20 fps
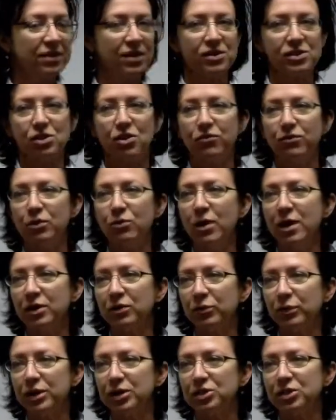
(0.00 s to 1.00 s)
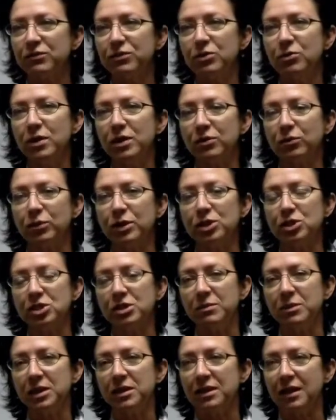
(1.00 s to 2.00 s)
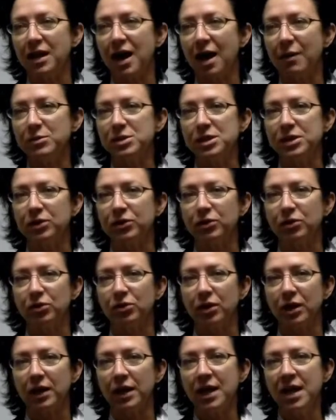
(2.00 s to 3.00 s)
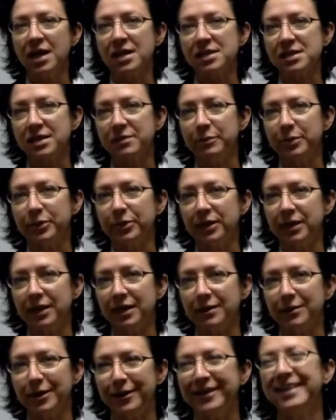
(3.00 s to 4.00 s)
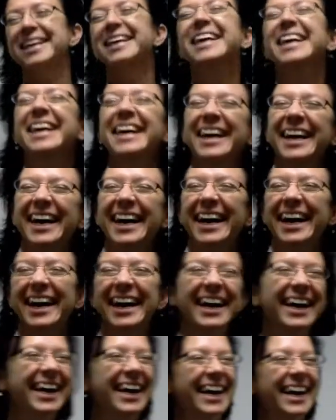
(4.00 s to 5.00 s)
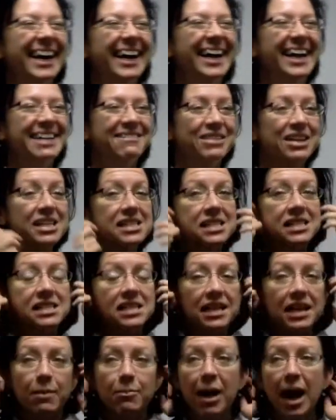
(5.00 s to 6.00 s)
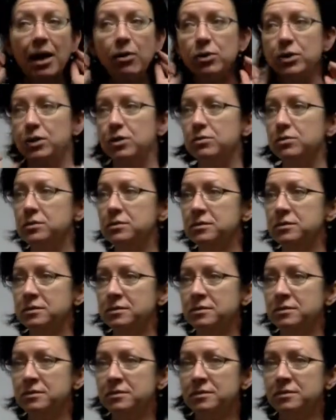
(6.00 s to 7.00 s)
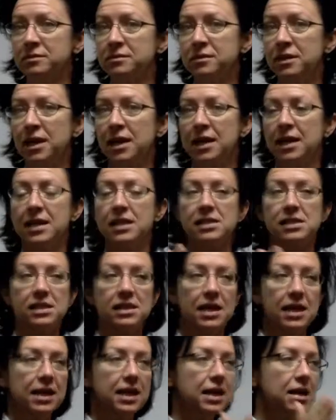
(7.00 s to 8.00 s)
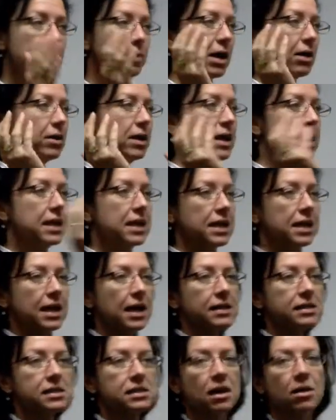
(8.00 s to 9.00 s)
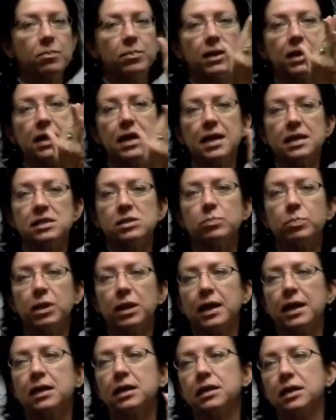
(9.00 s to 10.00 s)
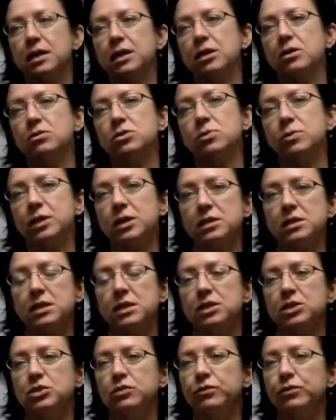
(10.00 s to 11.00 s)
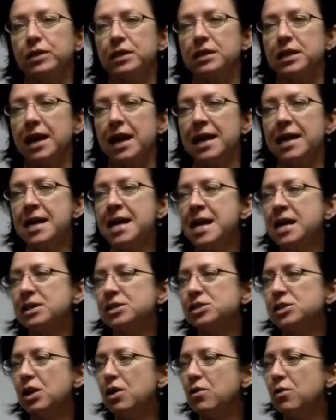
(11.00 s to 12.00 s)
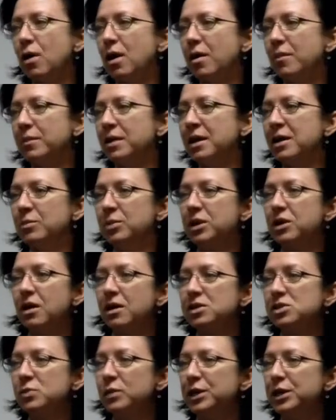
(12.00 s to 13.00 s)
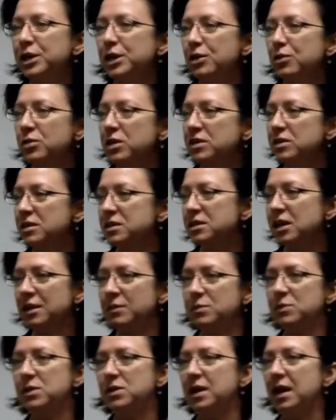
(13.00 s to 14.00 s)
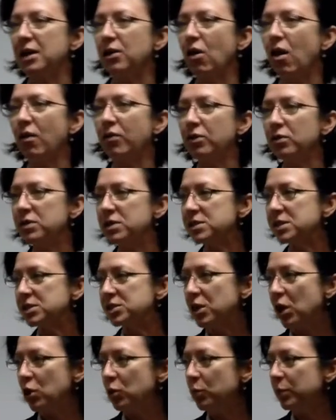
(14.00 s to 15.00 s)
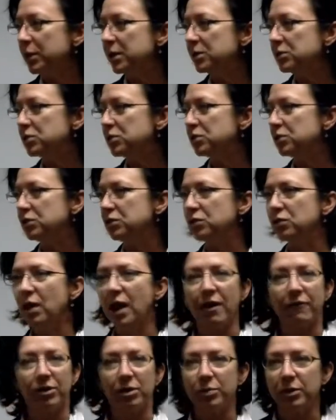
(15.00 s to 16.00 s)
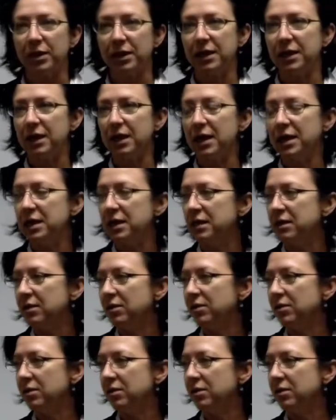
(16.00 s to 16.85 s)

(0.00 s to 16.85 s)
So if you want to reach somebody at the ComCenter early, send Bernie an email because he's going to get back with you. He gets up and he has a plan and he knows what he's going to do for the day. So because we know that although this is open to everybody in